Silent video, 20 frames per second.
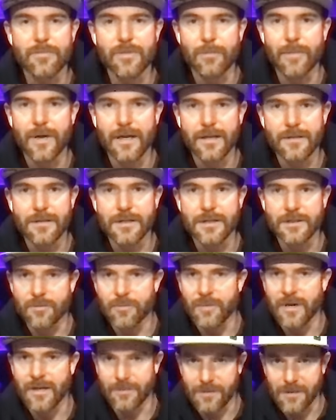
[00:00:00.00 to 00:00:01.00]
the main thing the
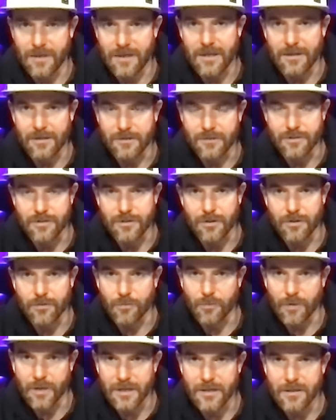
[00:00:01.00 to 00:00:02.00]
main thing. So
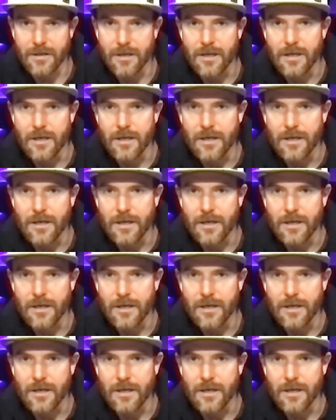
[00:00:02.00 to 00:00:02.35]
when